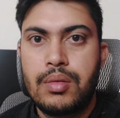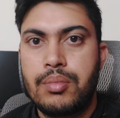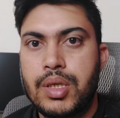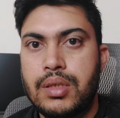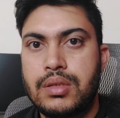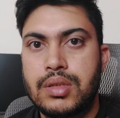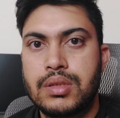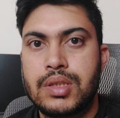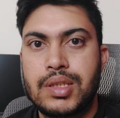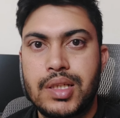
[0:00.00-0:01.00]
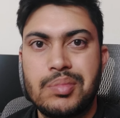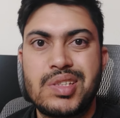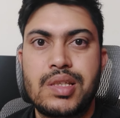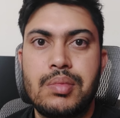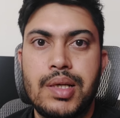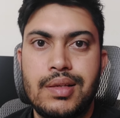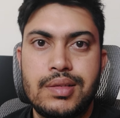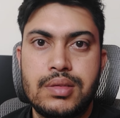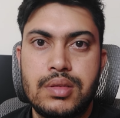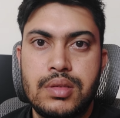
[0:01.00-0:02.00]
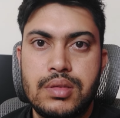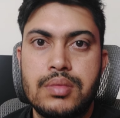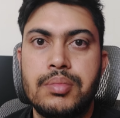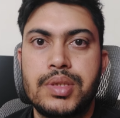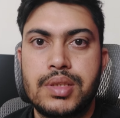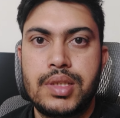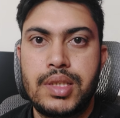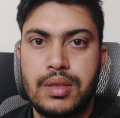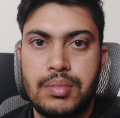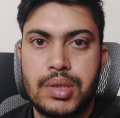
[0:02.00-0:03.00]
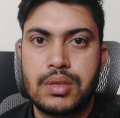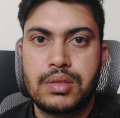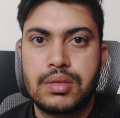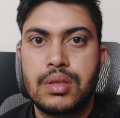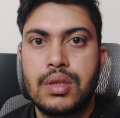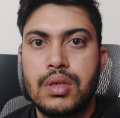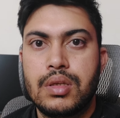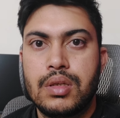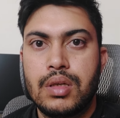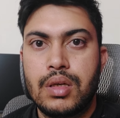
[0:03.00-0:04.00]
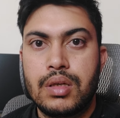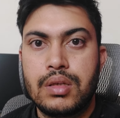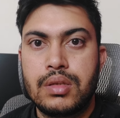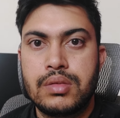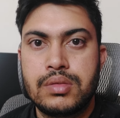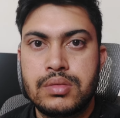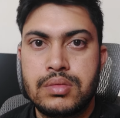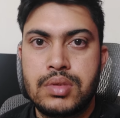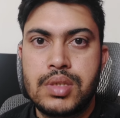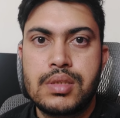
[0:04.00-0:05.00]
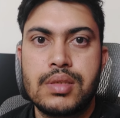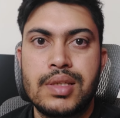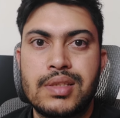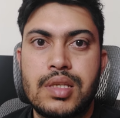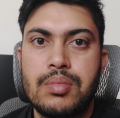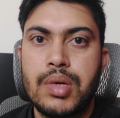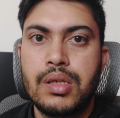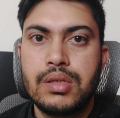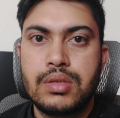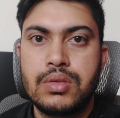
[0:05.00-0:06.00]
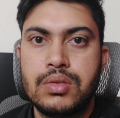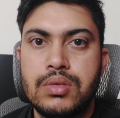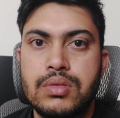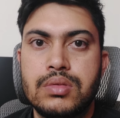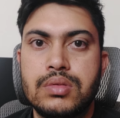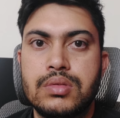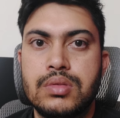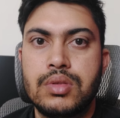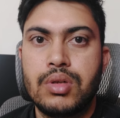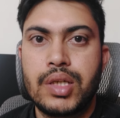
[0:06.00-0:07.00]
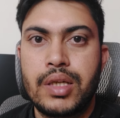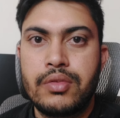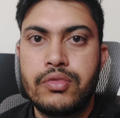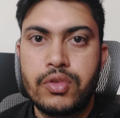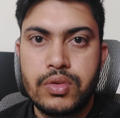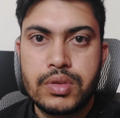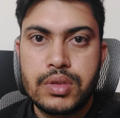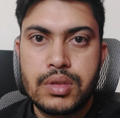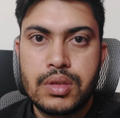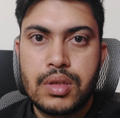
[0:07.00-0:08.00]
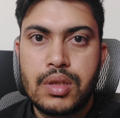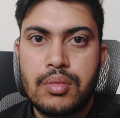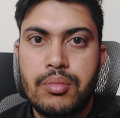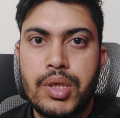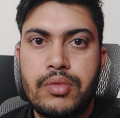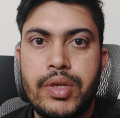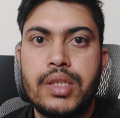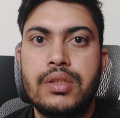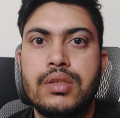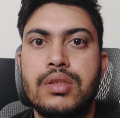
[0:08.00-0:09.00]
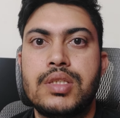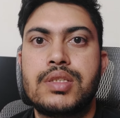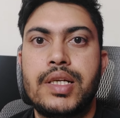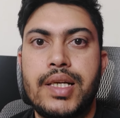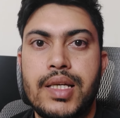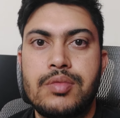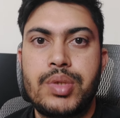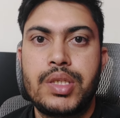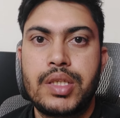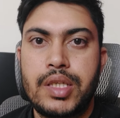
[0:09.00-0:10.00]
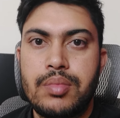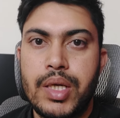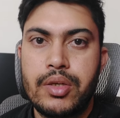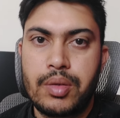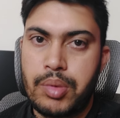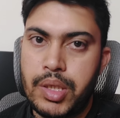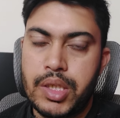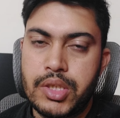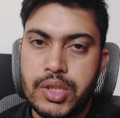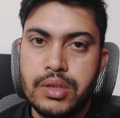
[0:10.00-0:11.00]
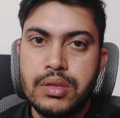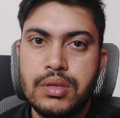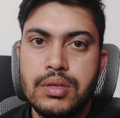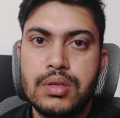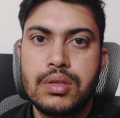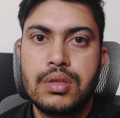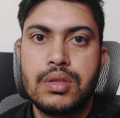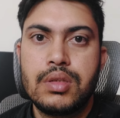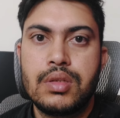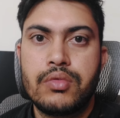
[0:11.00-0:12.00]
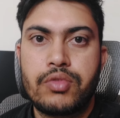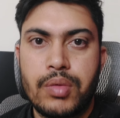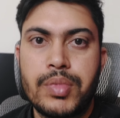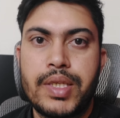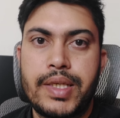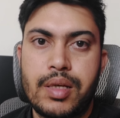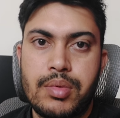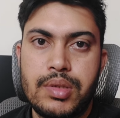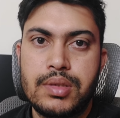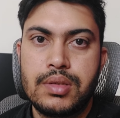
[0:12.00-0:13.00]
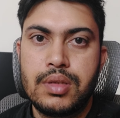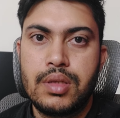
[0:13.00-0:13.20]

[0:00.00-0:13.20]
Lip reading: But the term schemaless is misleading because this schema, though not enforced, but when this data is being read by your application from the database,